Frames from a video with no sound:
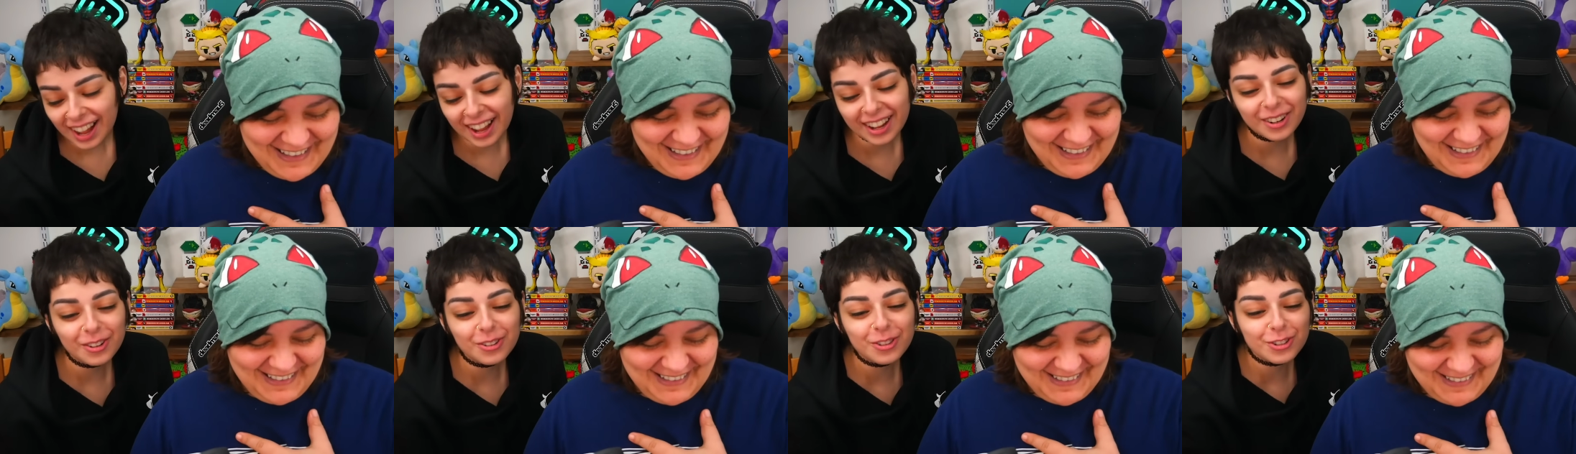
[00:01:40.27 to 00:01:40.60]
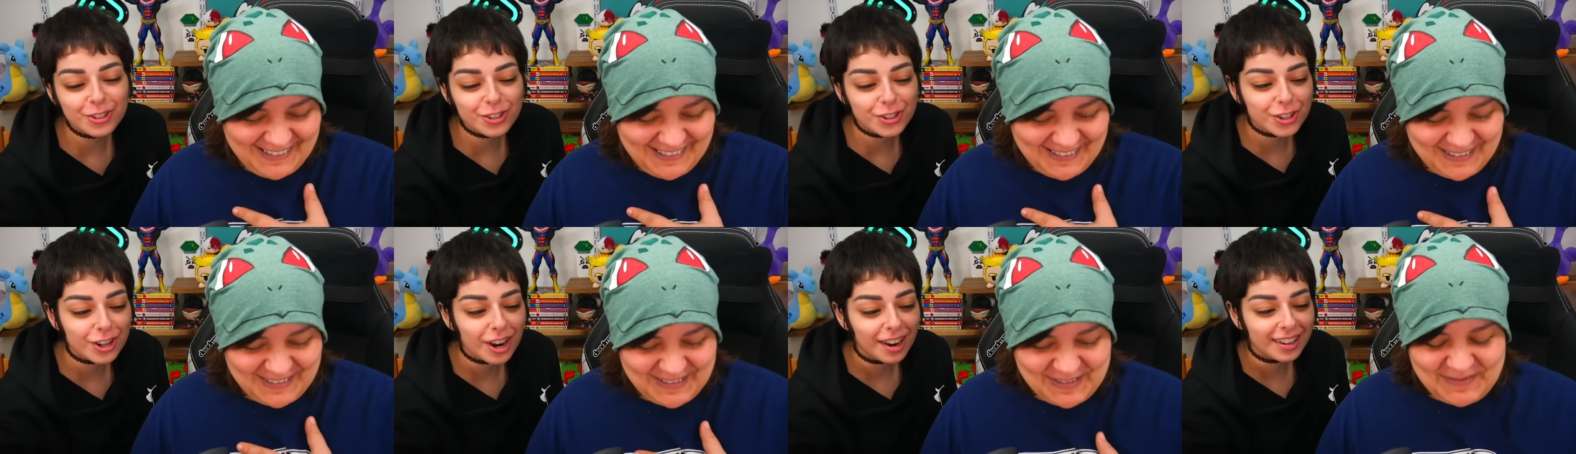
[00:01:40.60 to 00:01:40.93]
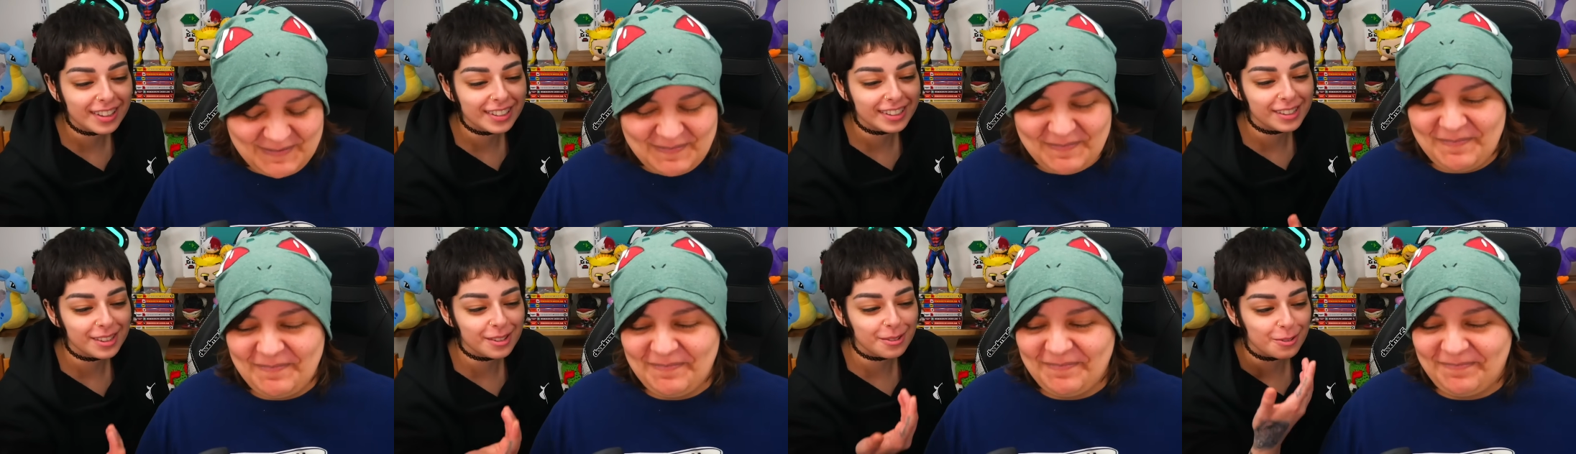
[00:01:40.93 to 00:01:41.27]
Speaker 1: I know there's
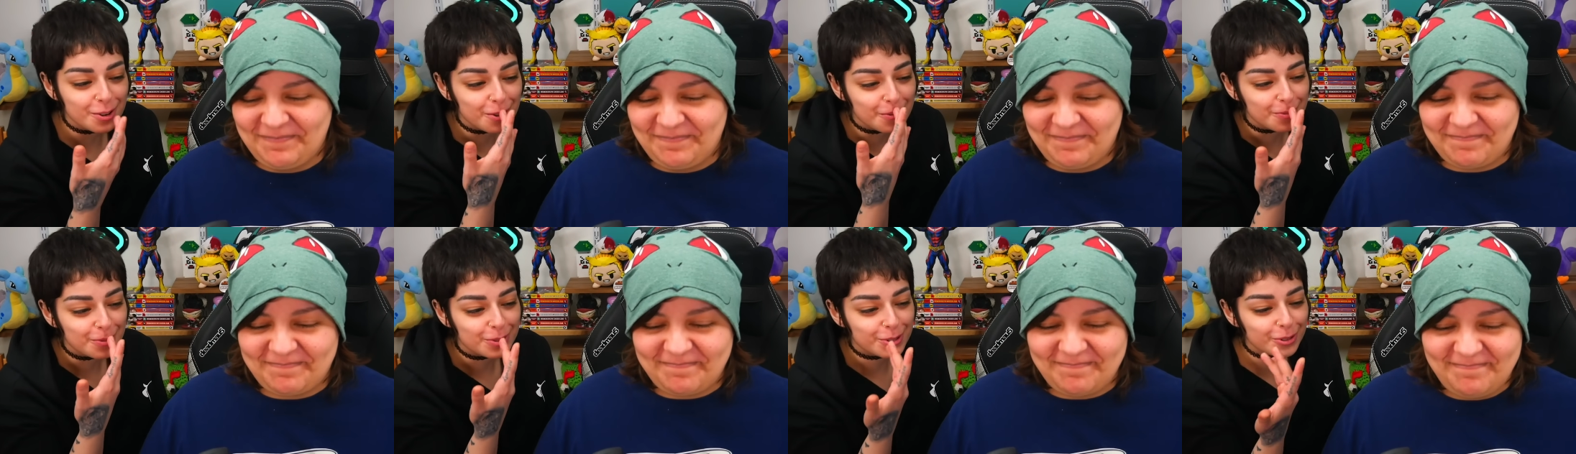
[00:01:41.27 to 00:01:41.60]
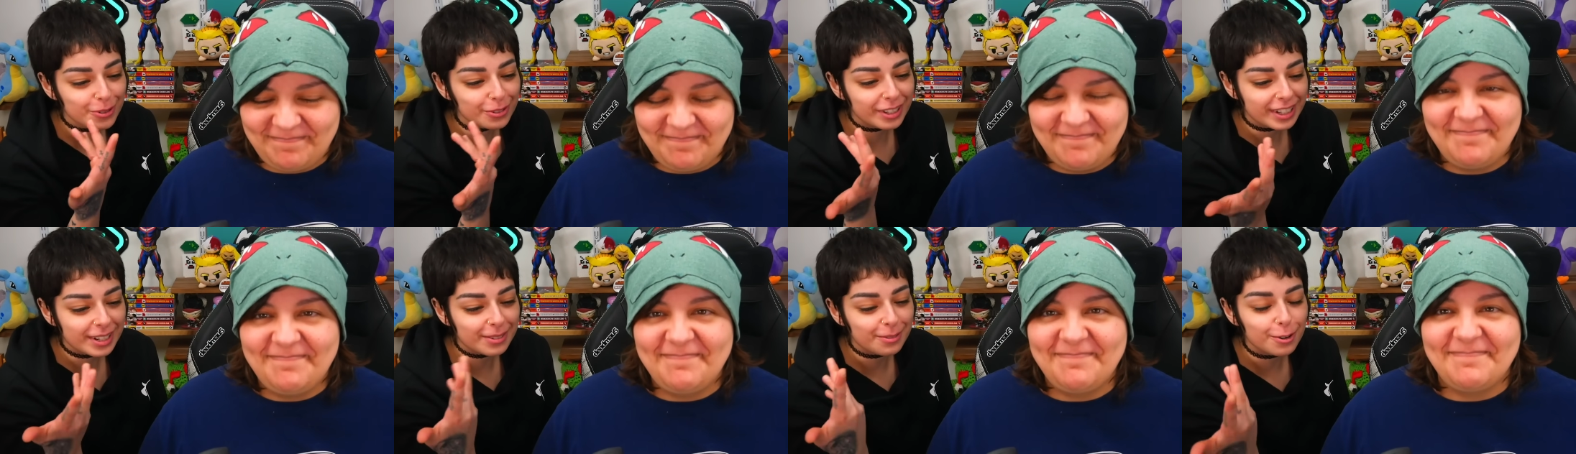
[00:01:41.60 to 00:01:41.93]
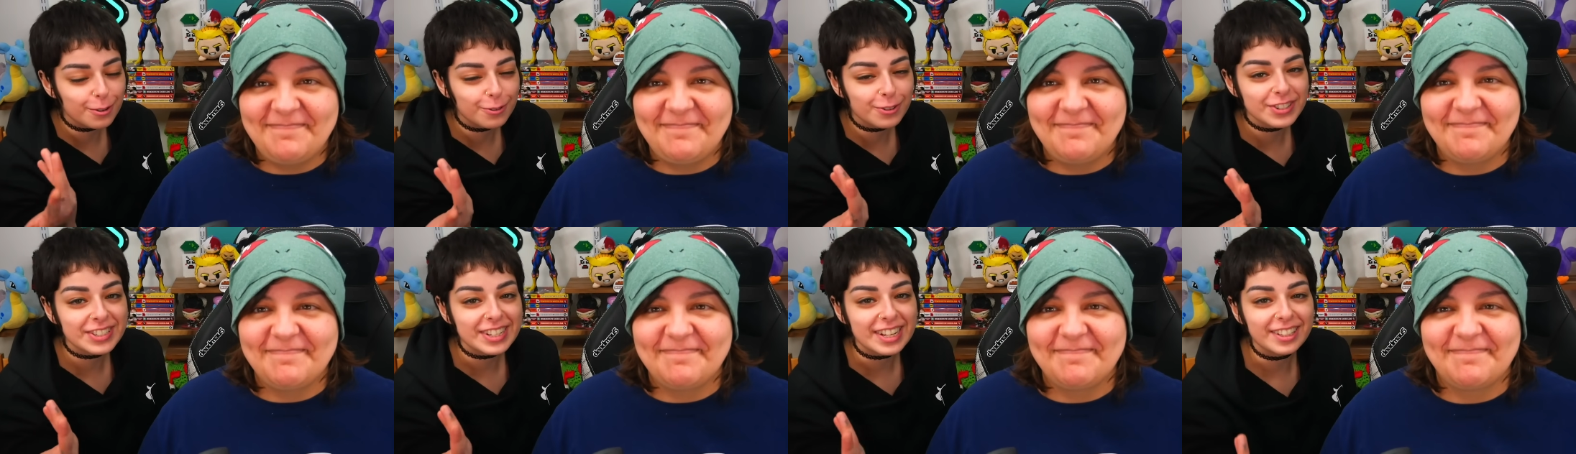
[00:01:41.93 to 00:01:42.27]
chocolate in the room, so like I'm
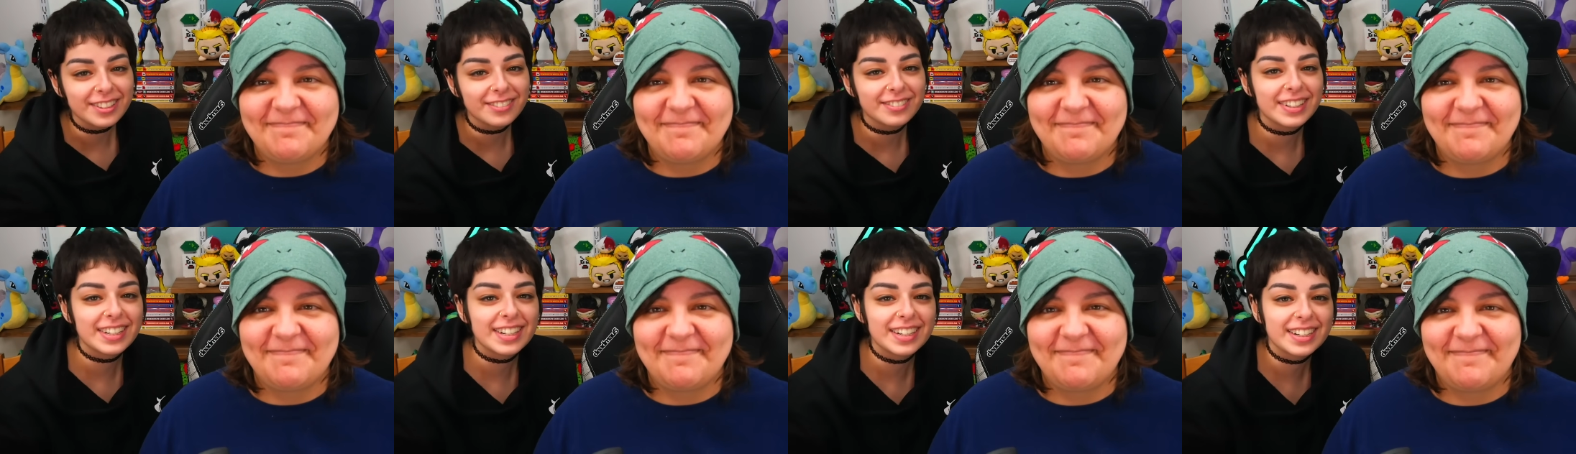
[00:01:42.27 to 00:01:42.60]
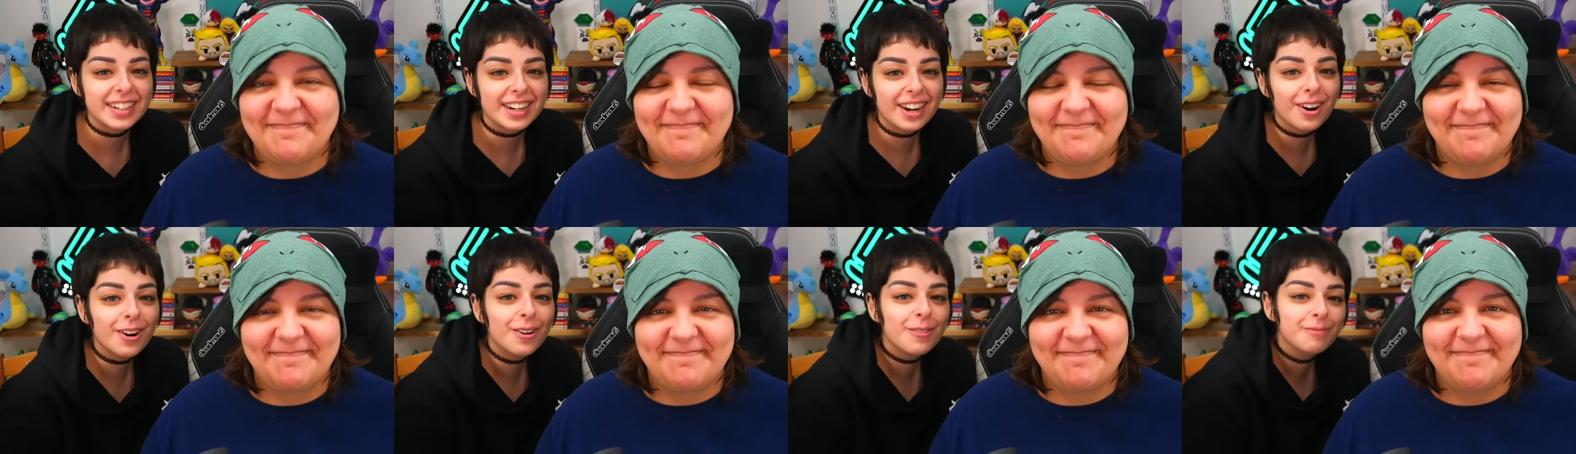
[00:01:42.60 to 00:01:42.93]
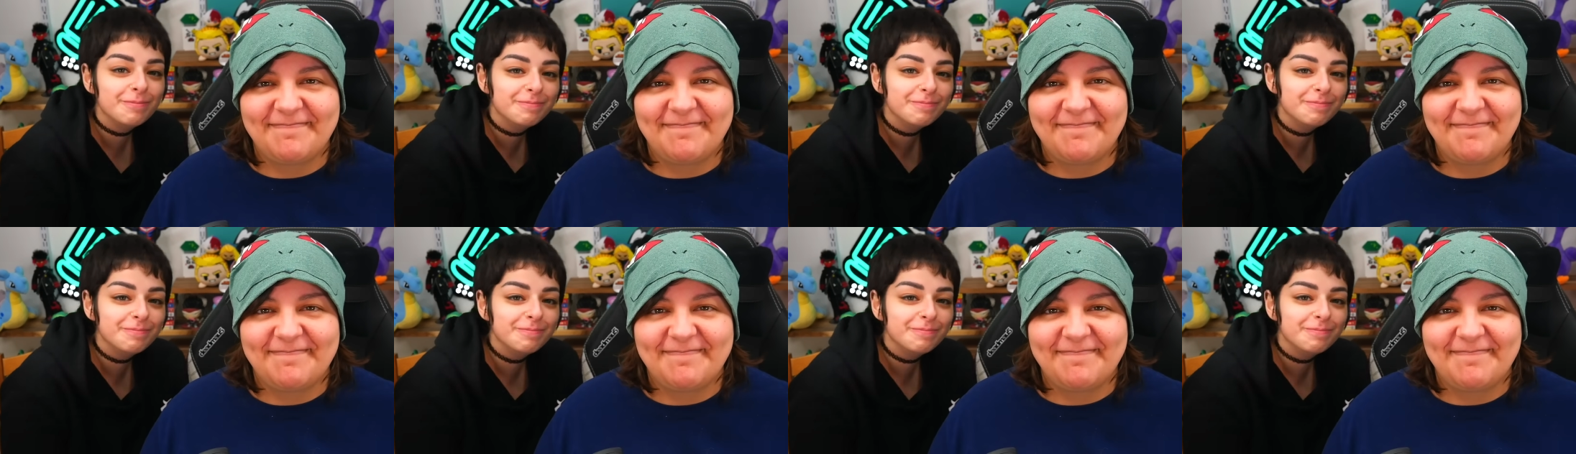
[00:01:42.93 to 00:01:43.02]
over salivating now.